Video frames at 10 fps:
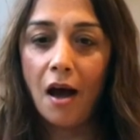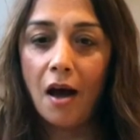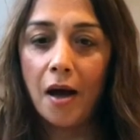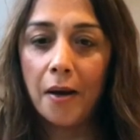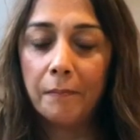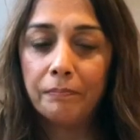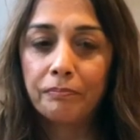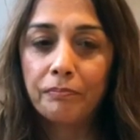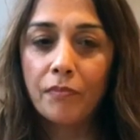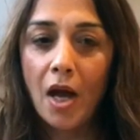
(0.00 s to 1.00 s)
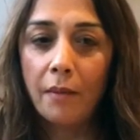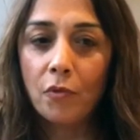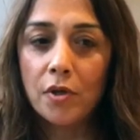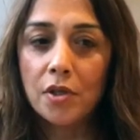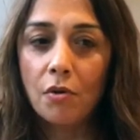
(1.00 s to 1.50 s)
I'm
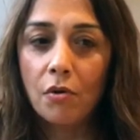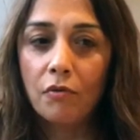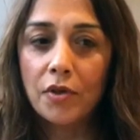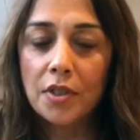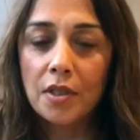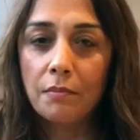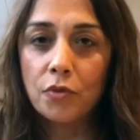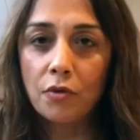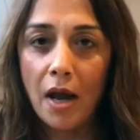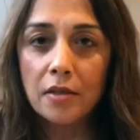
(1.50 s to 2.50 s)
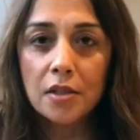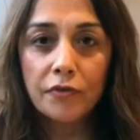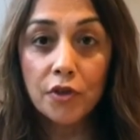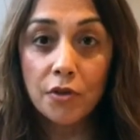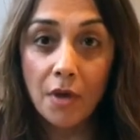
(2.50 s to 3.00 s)
going to go over some
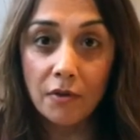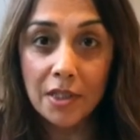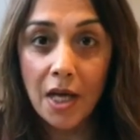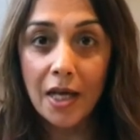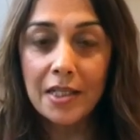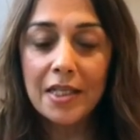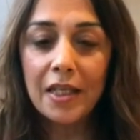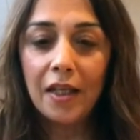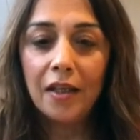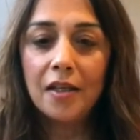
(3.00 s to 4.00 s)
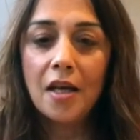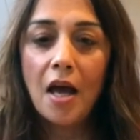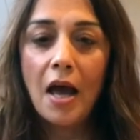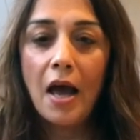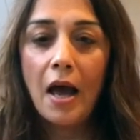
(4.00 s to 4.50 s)
trends for 2019,
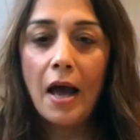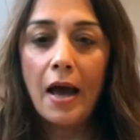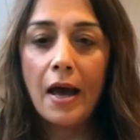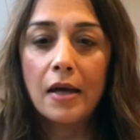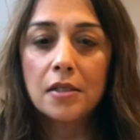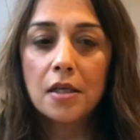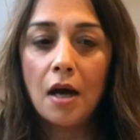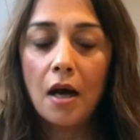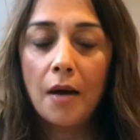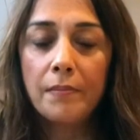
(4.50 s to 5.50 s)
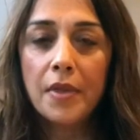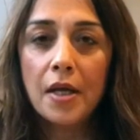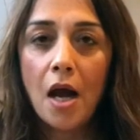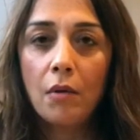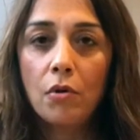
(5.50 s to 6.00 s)
and
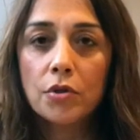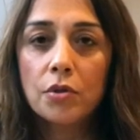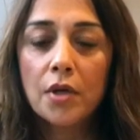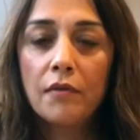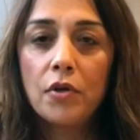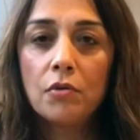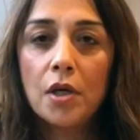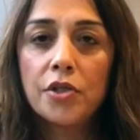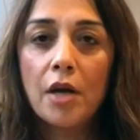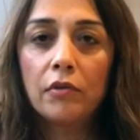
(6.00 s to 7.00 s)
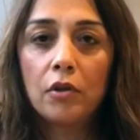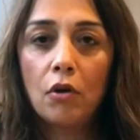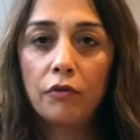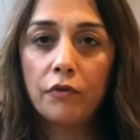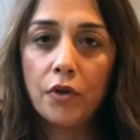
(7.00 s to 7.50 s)
then I will also give you a general
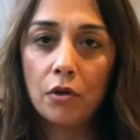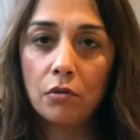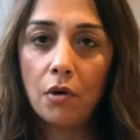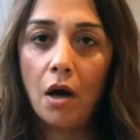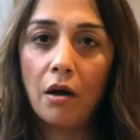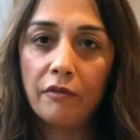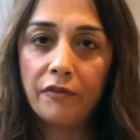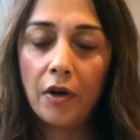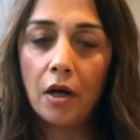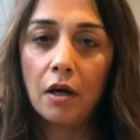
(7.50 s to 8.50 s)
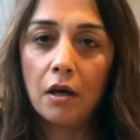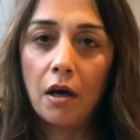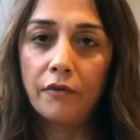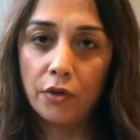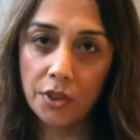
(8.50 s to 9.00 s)
overview
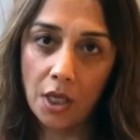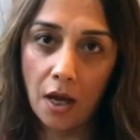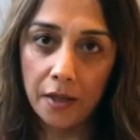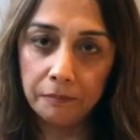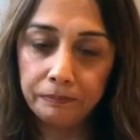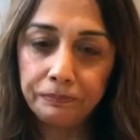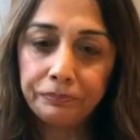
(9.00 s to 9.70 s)
of your sign.